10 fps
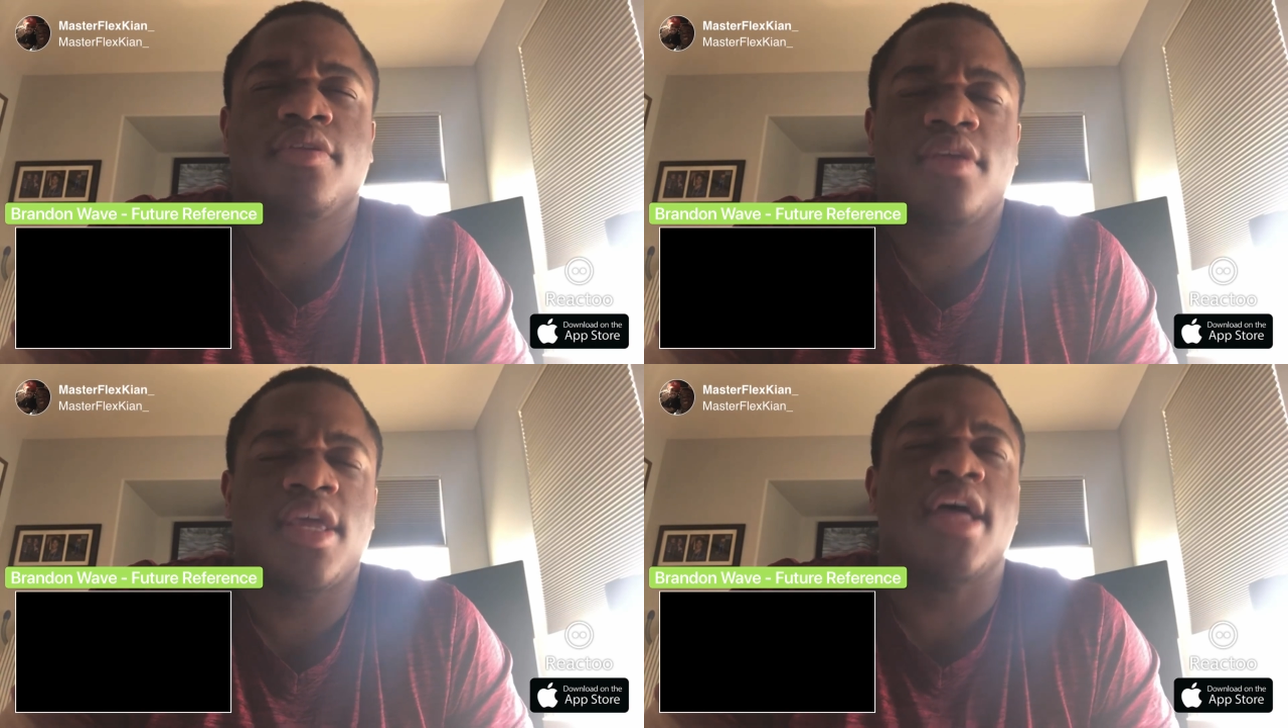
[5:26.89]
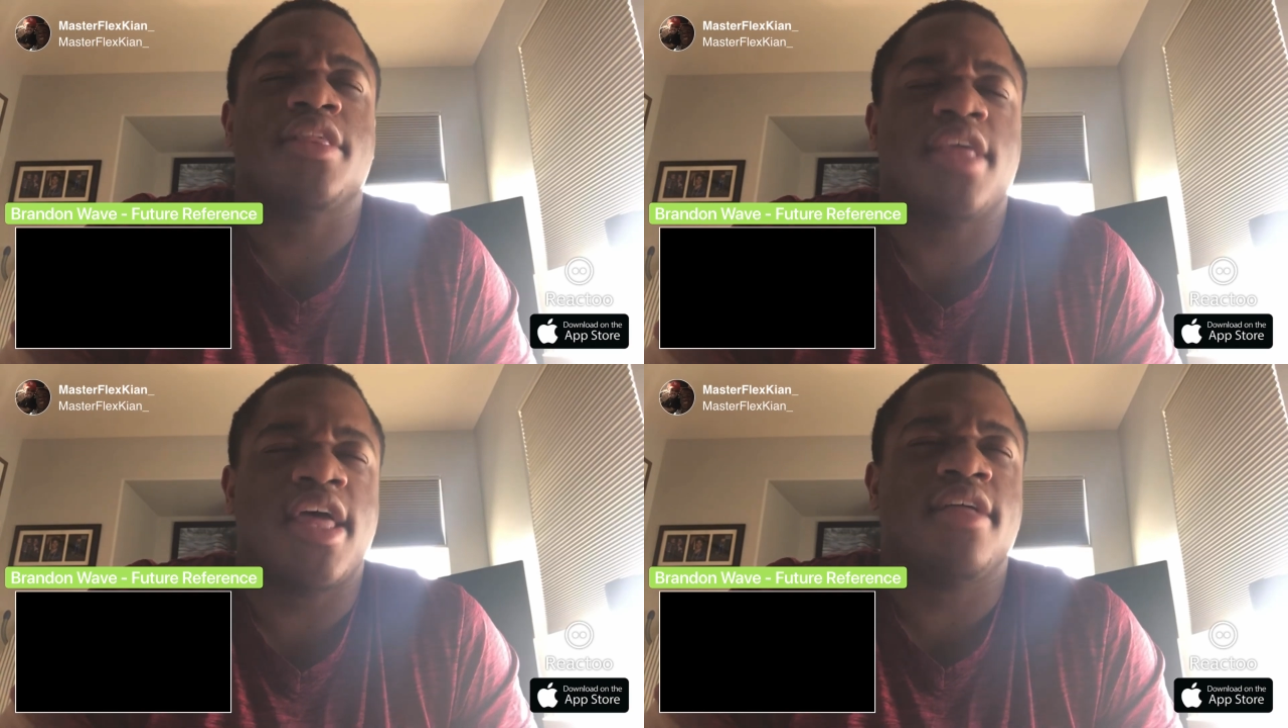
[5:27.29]

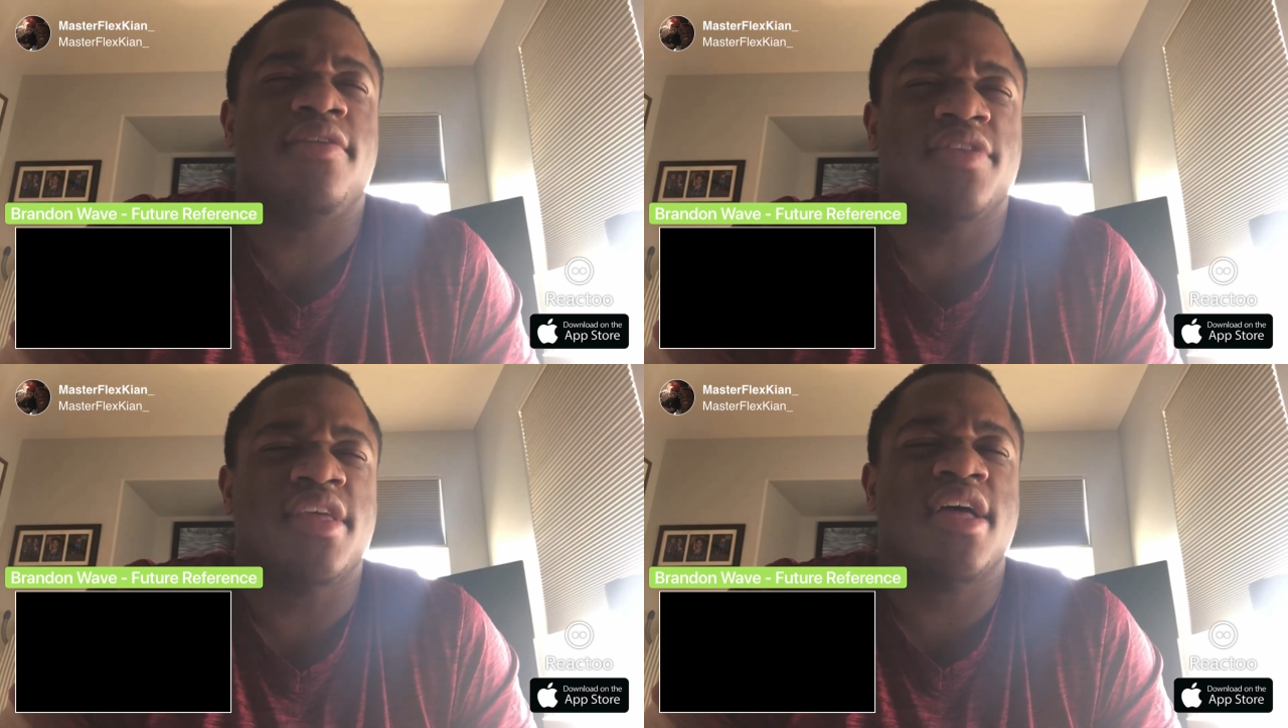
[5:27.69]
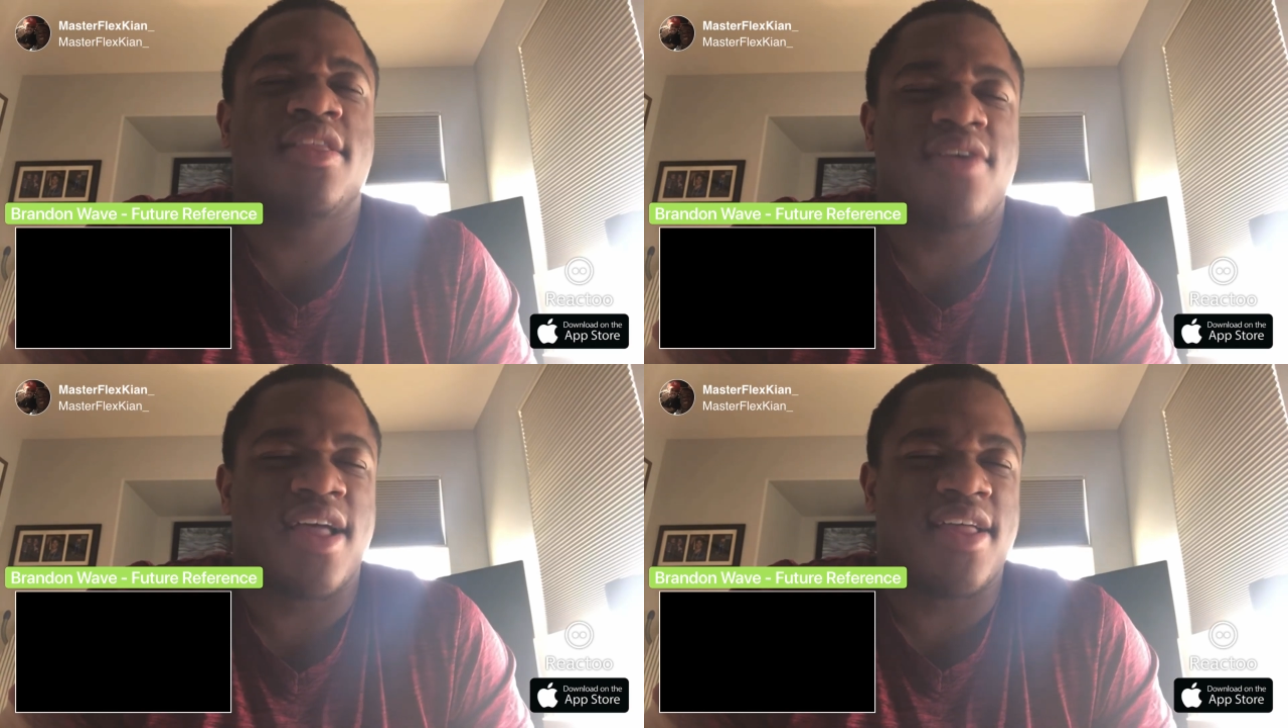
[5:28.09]
Yes, yes.
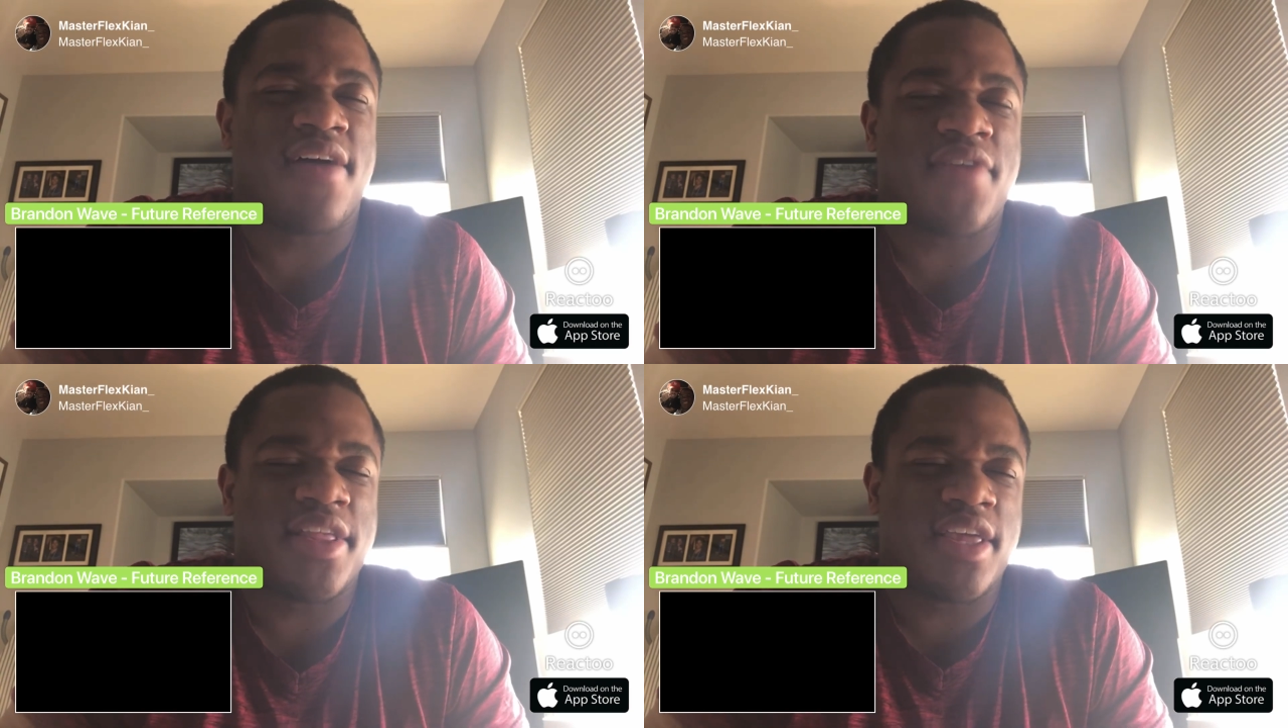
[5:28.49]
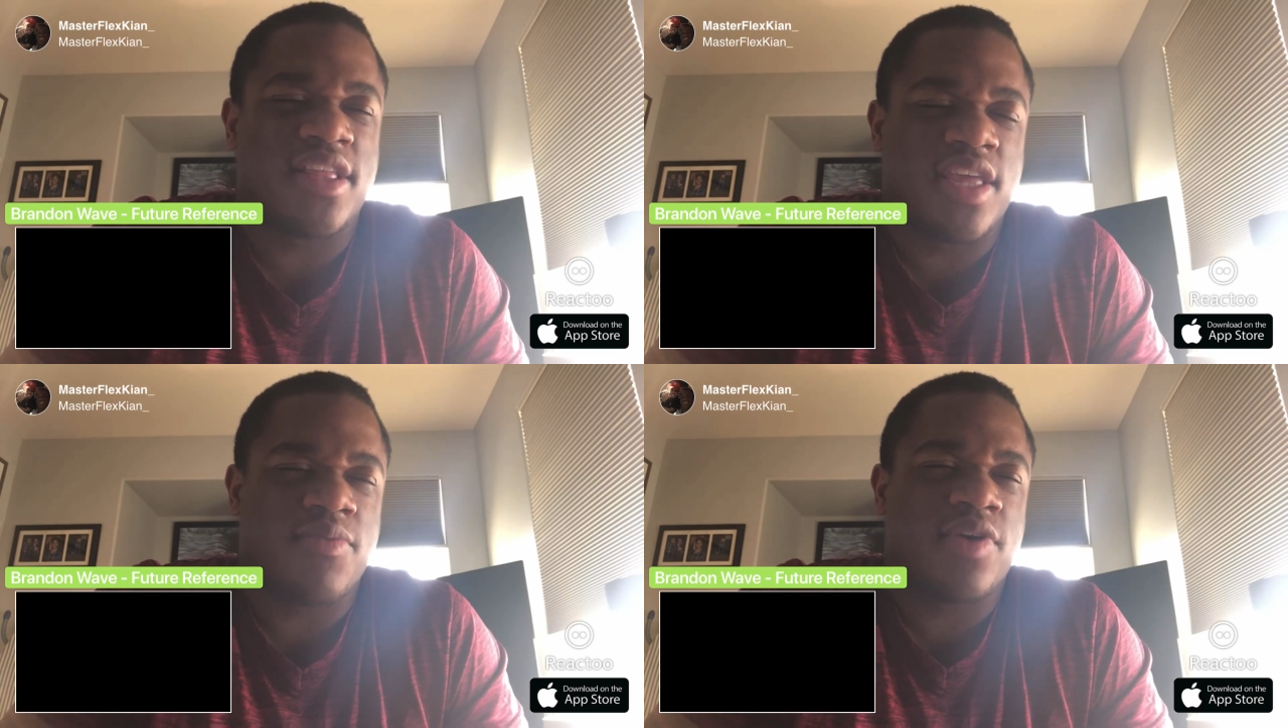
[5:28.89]
If I say his
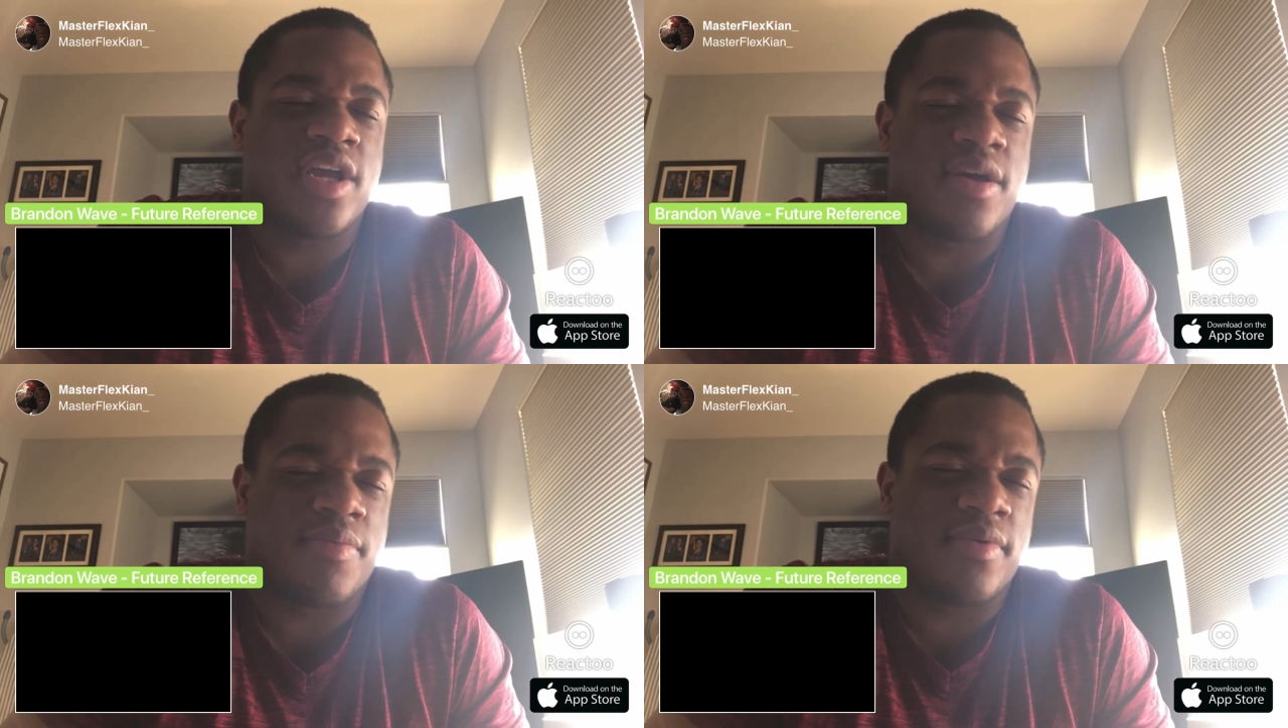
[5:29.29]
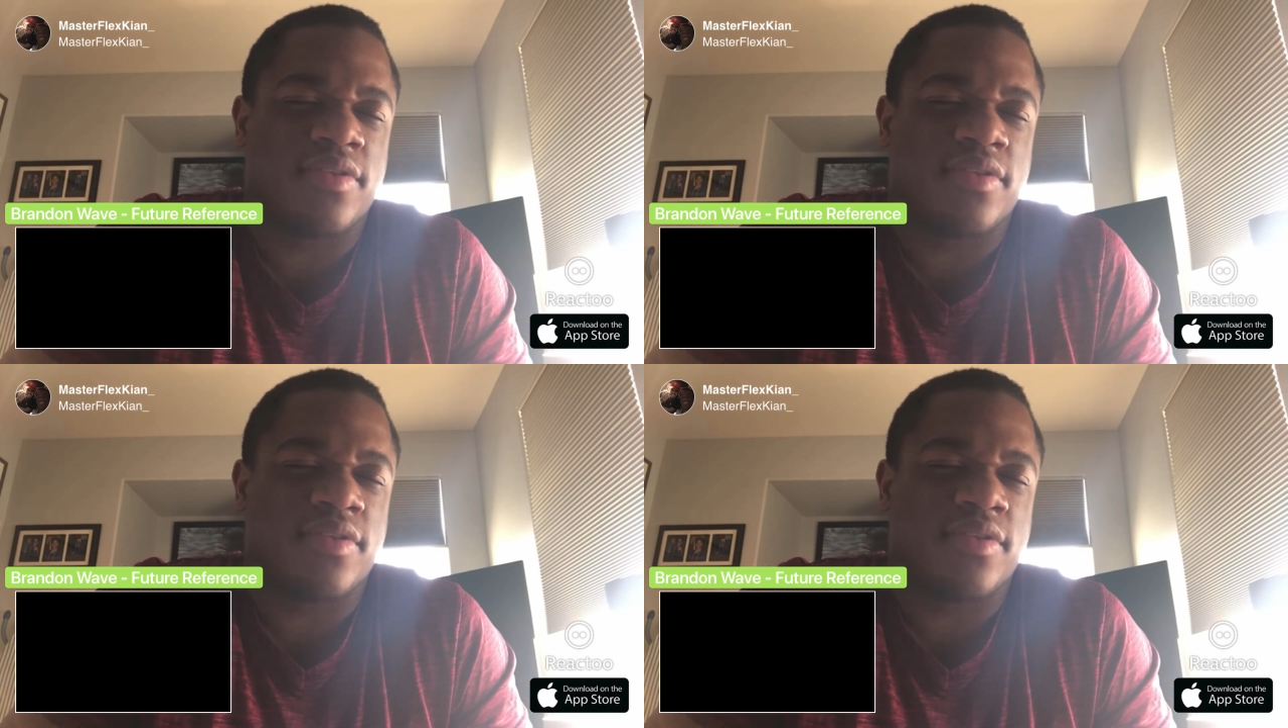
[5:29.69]
name right, I